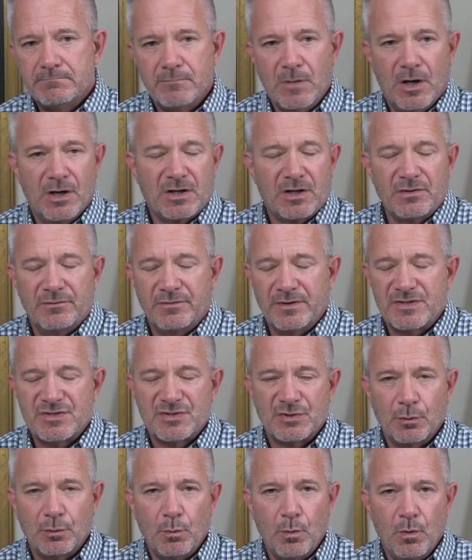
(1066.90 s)

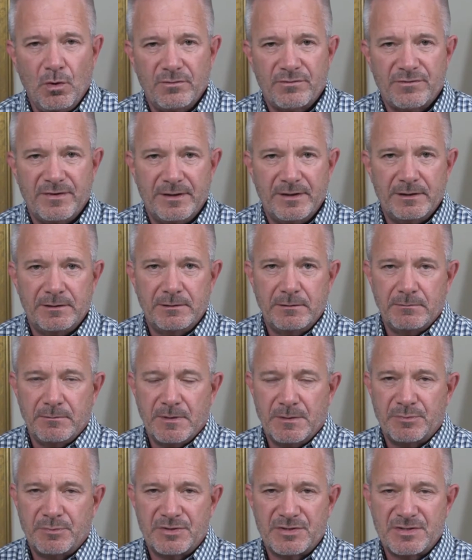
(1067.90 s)
unconventional warfare
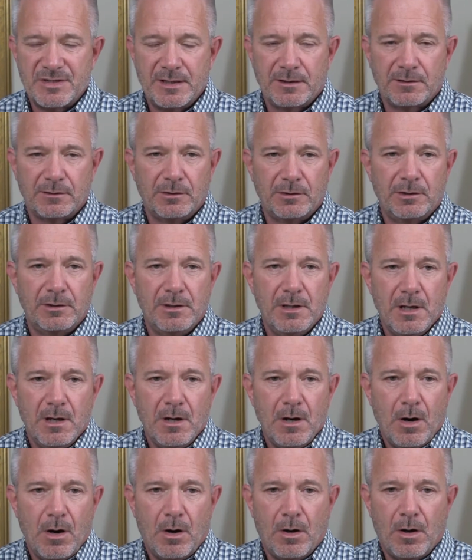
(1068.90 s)
in particular,
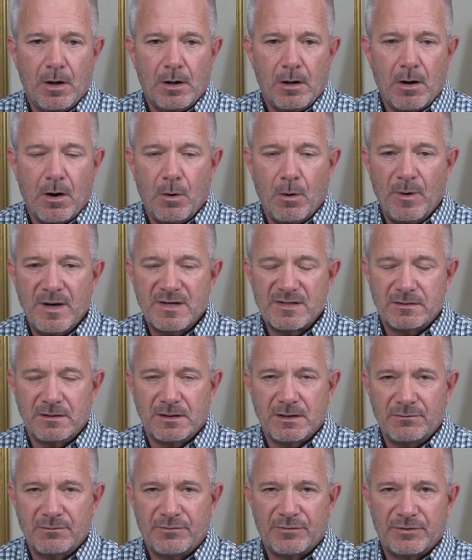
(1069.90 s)
are always
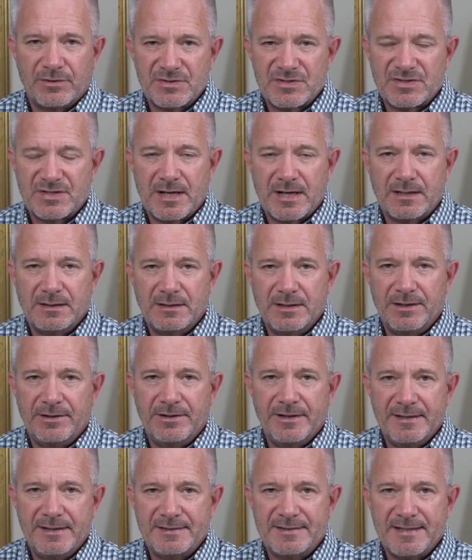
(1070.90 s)
looking for a
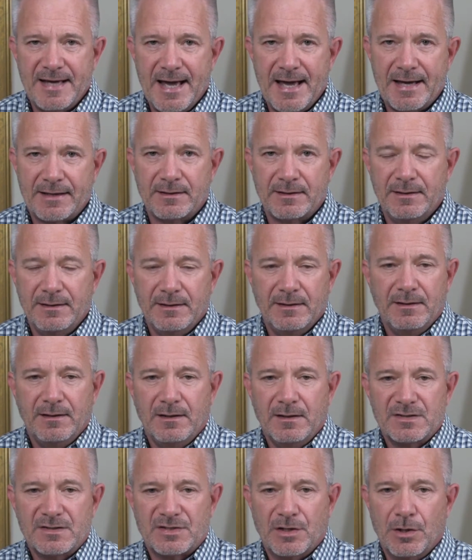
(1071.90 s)
secondary attack.
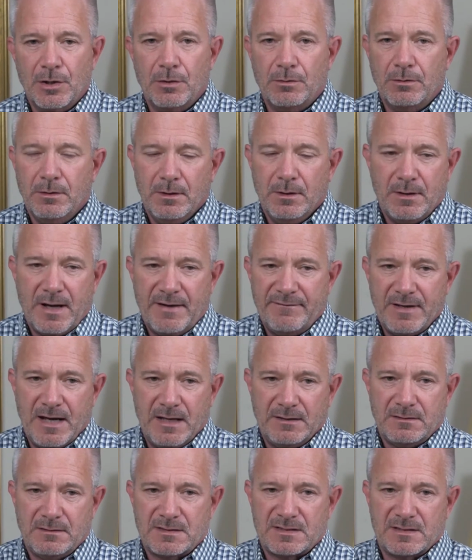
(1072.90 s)
So I've
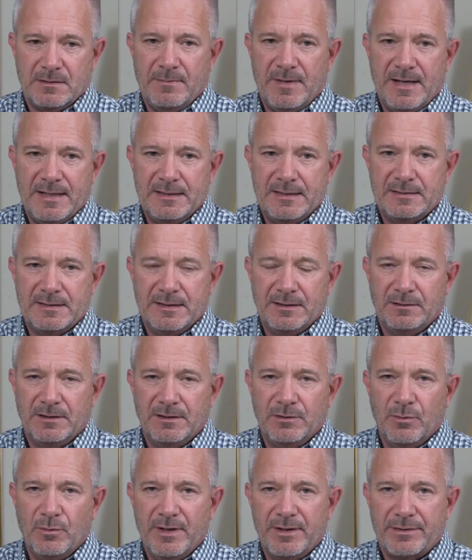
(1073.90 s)
got somebody
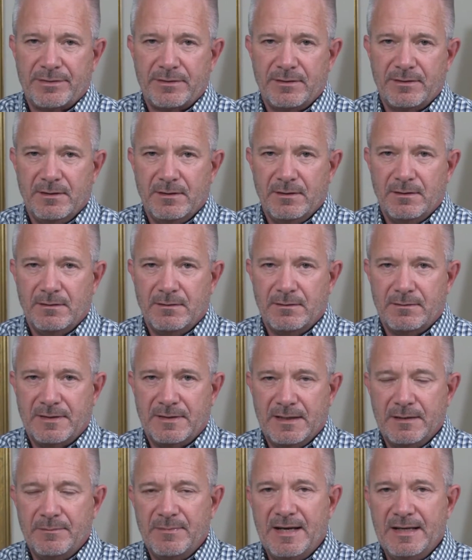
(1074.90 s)
dealing with
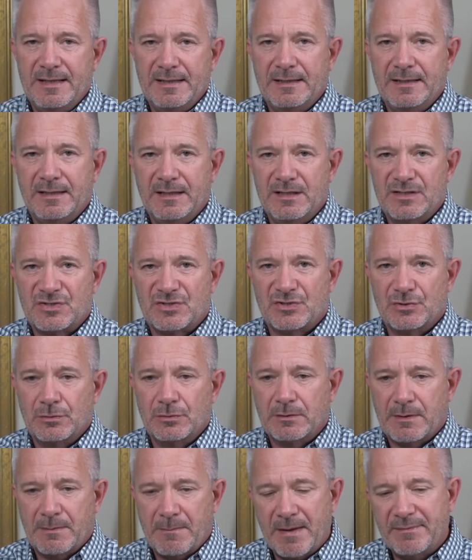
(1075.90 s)
the immediate
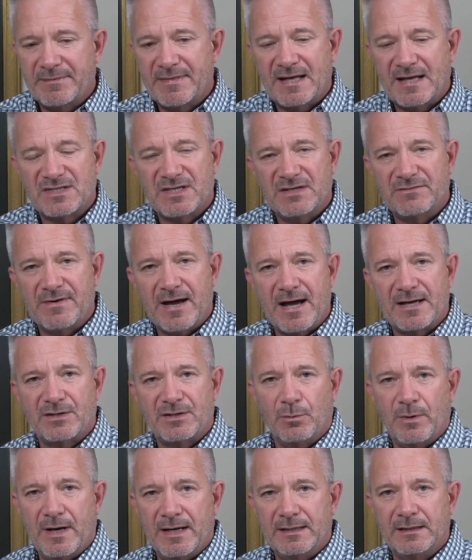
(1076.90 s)
issue, and maybe that's
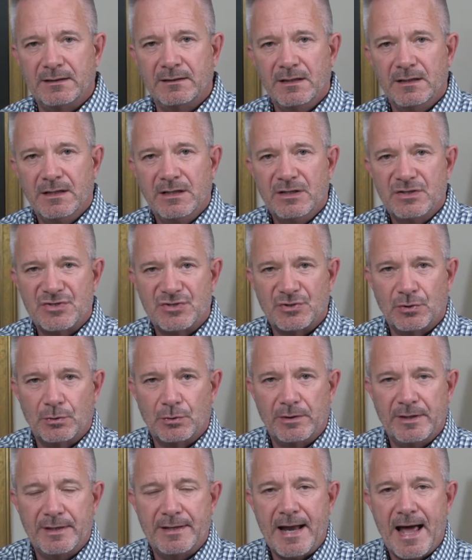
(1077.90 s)
evacuating
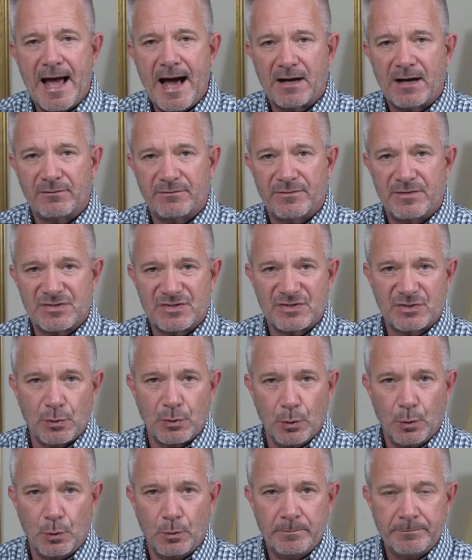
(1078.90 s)
children out of the
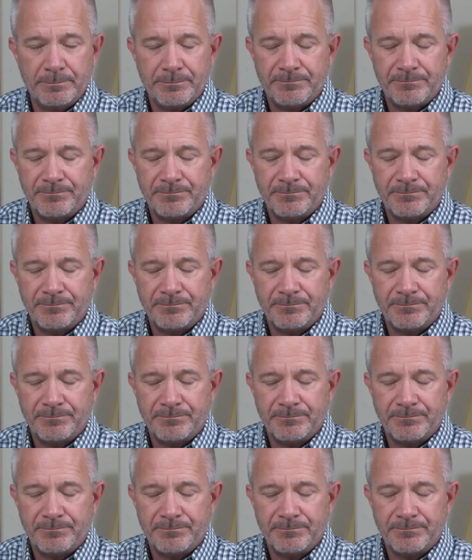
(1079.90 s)
school.